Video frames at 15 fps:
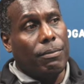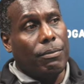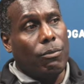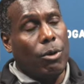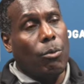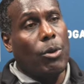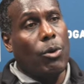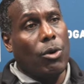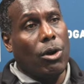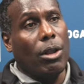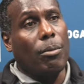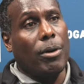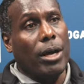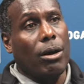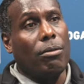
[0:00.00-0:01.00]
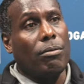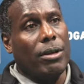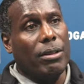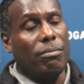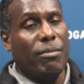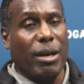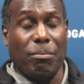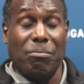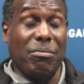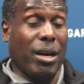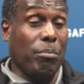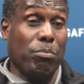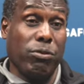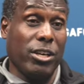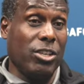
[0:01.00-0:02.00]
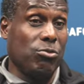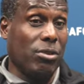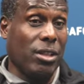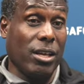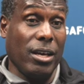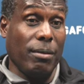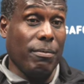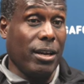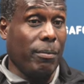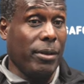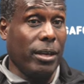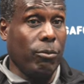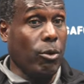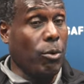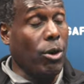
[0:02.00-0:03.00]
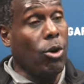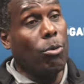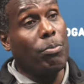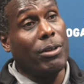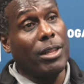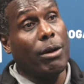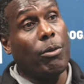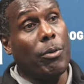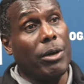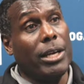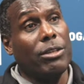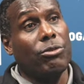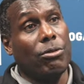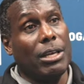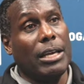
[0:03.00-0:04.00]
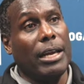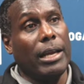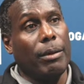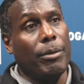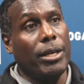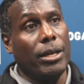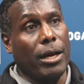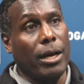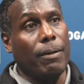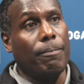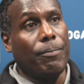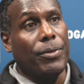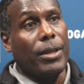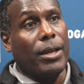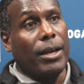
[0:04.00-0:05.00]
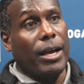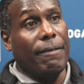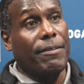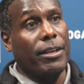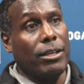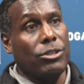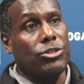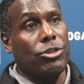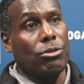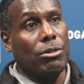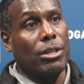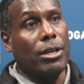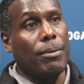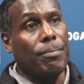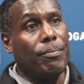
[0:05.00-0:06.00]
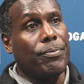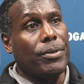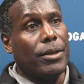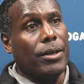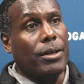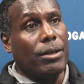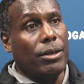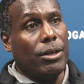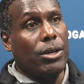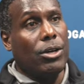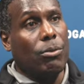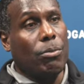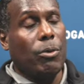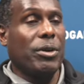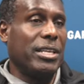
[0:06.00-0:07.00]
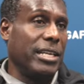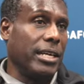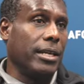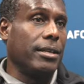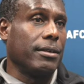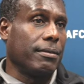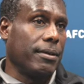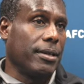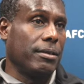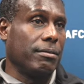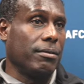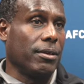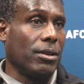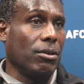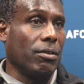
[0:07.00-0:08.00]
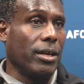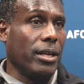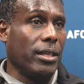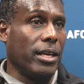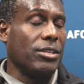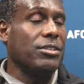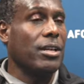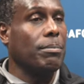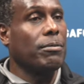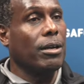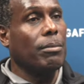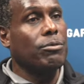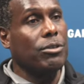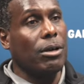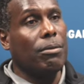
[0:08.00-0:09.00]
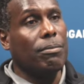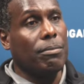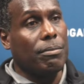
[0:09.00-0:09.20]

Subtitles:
What we were all about, and I'm pleased with them. I mean, we were hoping that we would get through the game and not have to insert them, you know, but we did, and, you know, they stepped up, so.